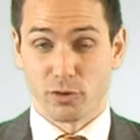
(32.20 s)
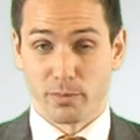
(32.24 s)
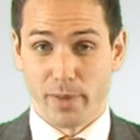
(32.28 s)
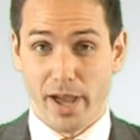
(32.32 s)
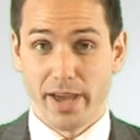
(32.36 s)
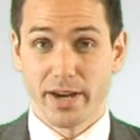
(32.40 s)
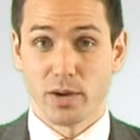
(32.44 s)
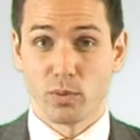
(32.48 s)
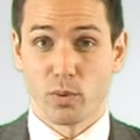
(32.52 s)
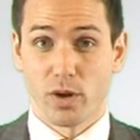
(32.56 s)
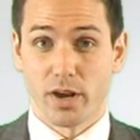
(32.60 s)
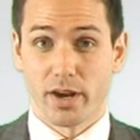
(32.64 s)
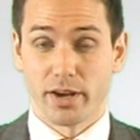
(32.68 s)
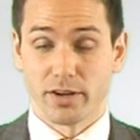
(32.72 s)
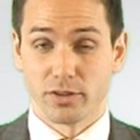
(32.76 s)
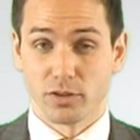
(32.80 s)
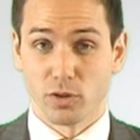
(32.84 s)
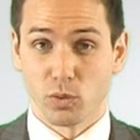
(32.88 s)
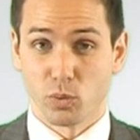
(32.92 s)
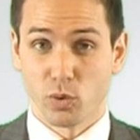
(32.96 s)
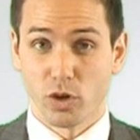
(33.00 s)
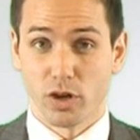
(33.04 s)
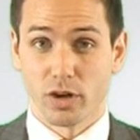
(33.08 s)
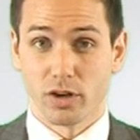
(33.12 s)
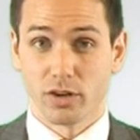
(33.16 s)
from anywhere in the
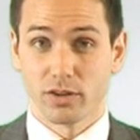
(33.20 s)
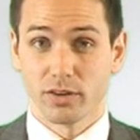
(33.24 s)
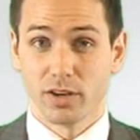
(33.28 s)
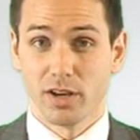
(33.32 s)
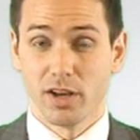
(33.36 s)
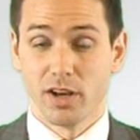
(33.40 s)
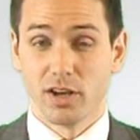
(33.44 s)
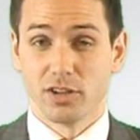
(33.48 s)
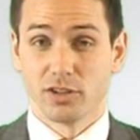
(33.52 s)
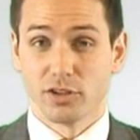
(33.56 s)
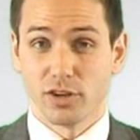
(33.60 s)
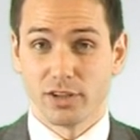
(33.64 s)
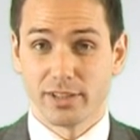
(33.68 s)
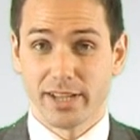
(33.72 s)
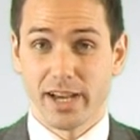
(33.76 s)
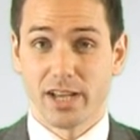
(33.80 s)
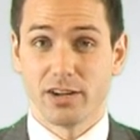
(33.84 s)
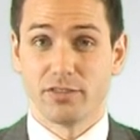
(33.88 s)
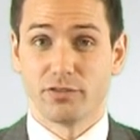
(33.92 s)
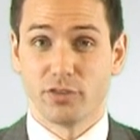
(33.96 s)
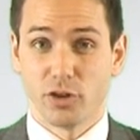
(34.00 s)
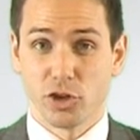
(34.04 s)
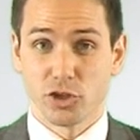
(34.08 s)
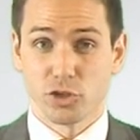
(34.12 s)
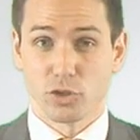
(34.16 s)
world to
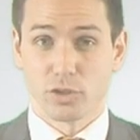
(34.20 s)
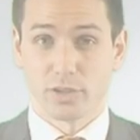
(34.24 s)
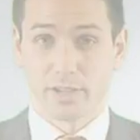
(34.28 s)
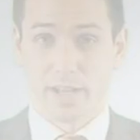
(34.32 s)
attend virtual